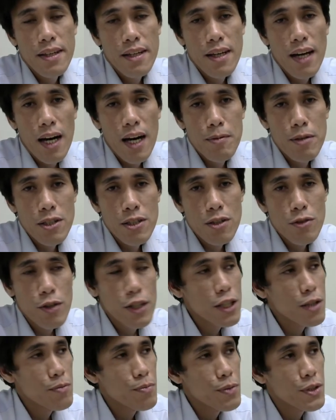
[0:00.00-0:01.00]
About
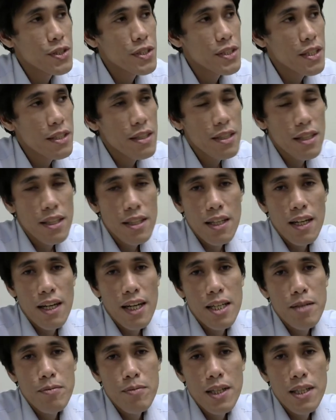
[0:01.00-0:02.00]
20%
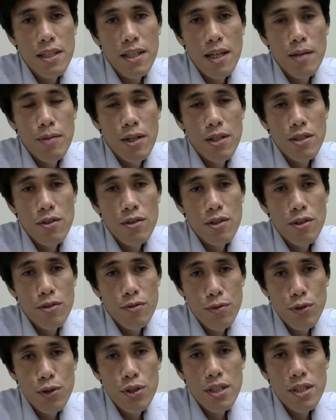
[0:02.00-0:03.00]
claim that about the
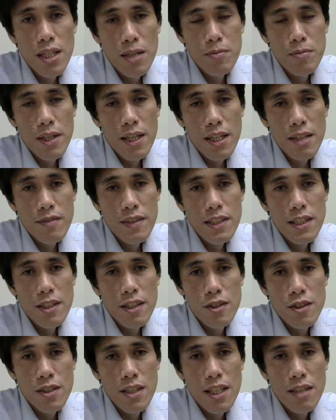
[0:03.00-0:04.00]
food topic,
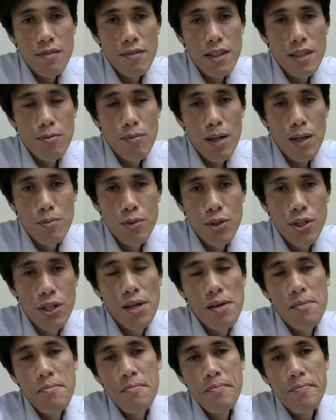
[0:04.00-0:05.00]
Leviticus 11, baboy,
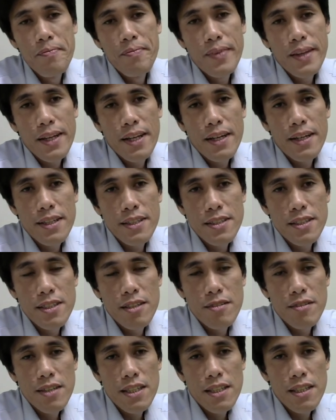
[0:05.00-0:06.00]
is
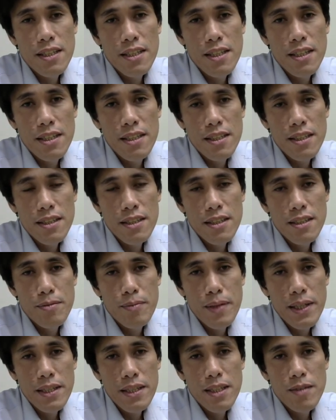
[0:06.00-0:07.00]
the one that
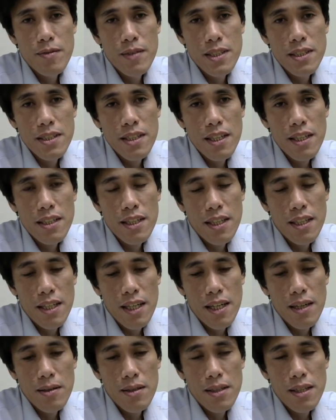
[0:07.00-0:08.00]
made them decide.
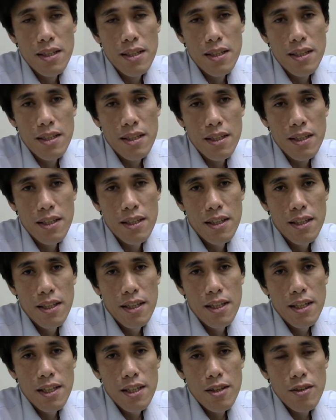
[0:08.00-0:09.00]
And
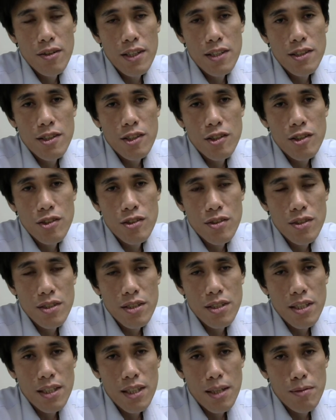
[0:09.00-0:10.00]
William Johnson
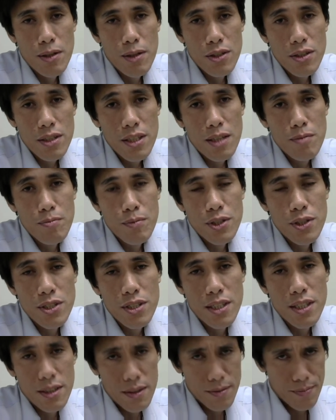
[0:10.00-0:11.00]
said about
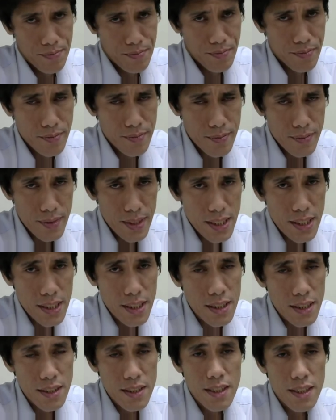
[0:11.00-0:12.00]
10%
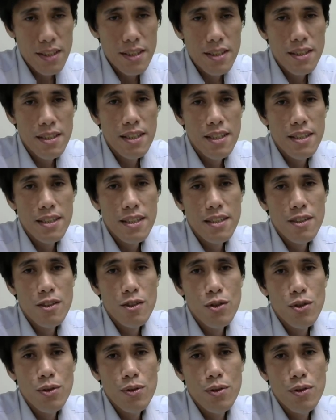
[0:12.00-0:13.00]
says that
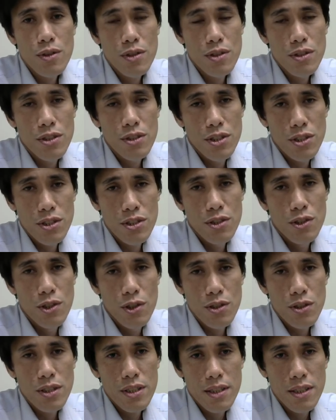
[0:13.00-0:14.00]
through church
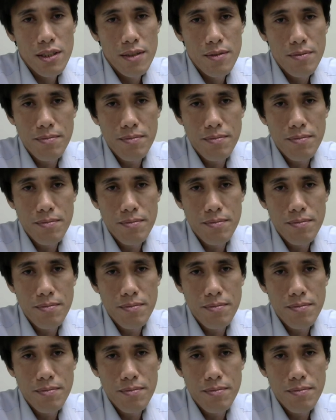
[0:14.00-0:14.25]
doctrine.